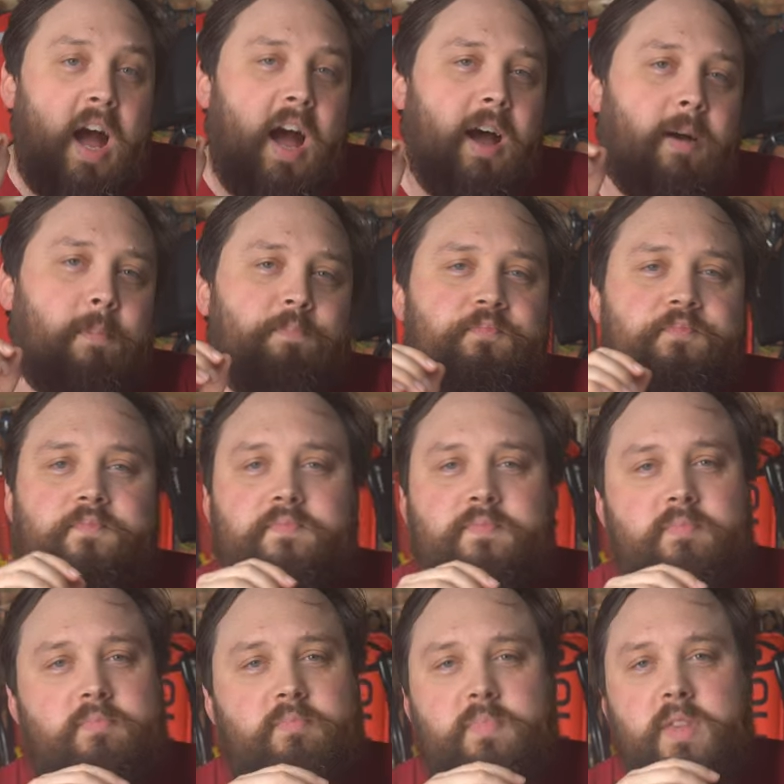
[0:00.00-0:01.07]
Um,
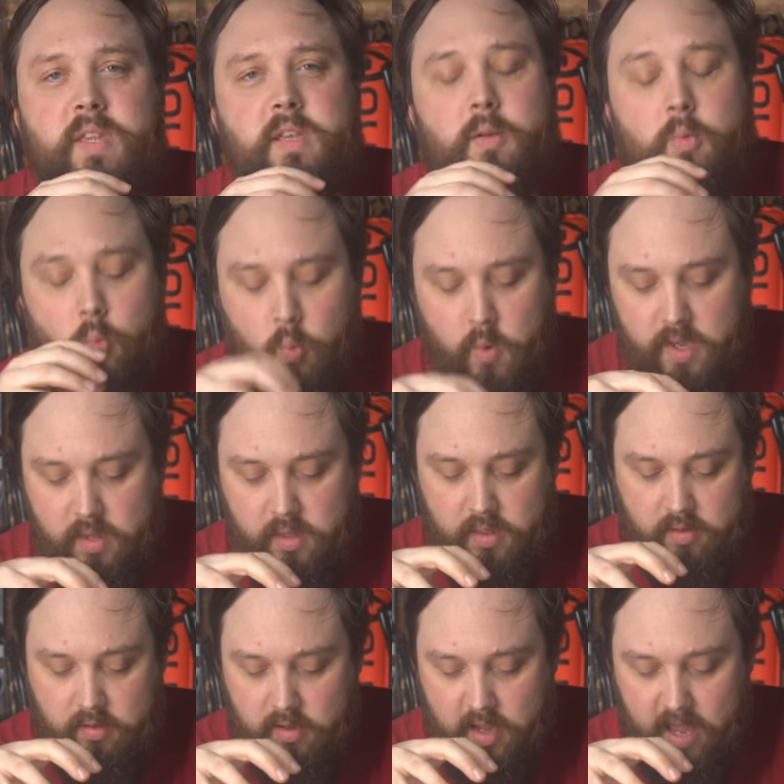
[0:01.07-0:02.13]

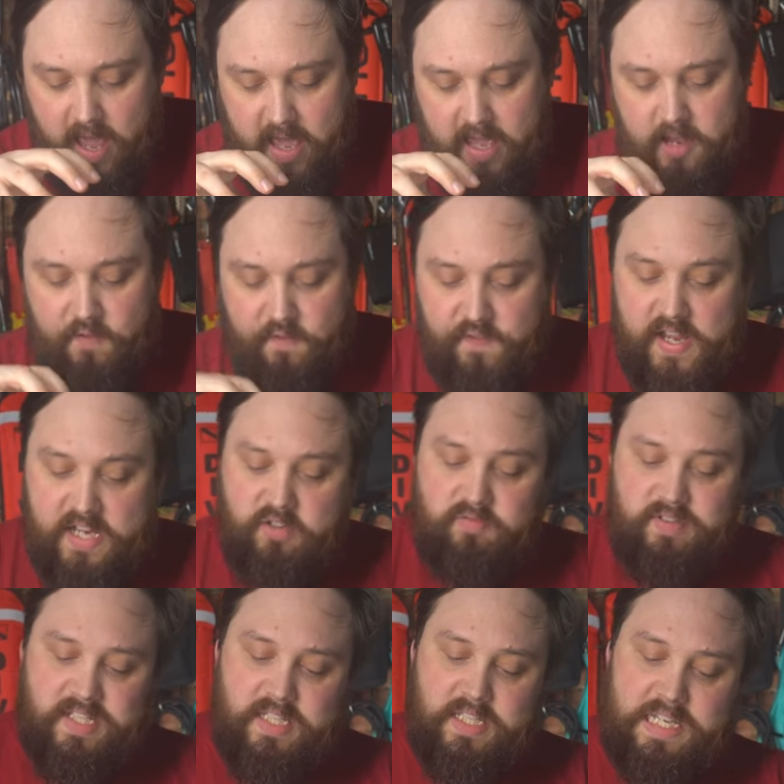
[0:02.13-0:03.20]
with a
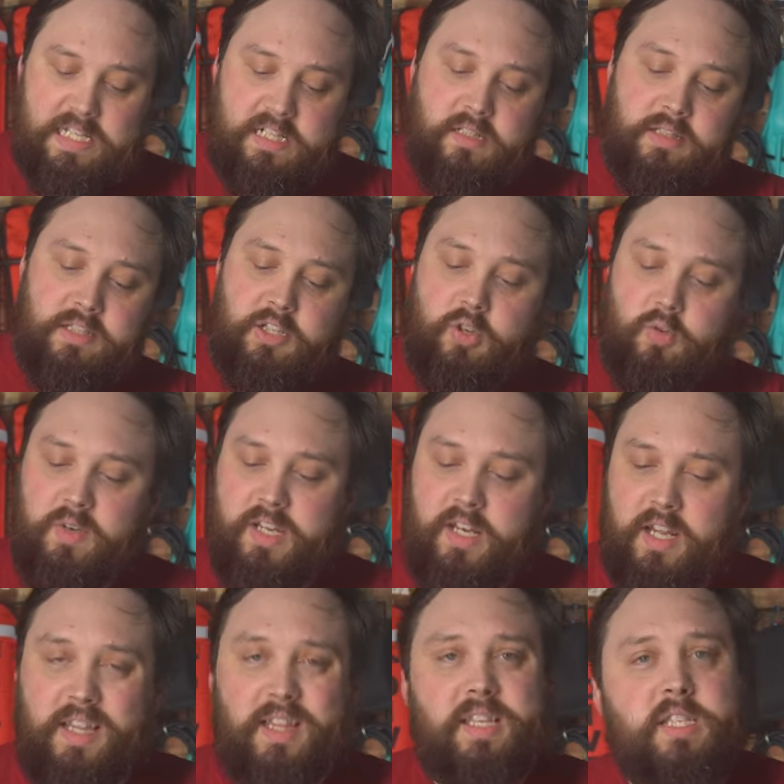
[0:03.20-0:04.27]
factory sealed unit
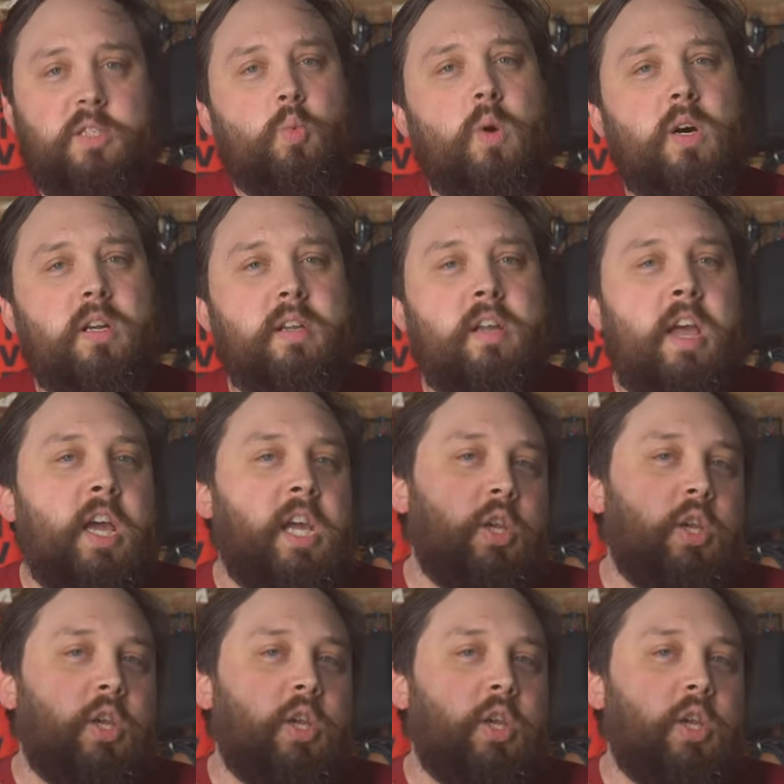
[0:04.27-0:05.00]
like this one,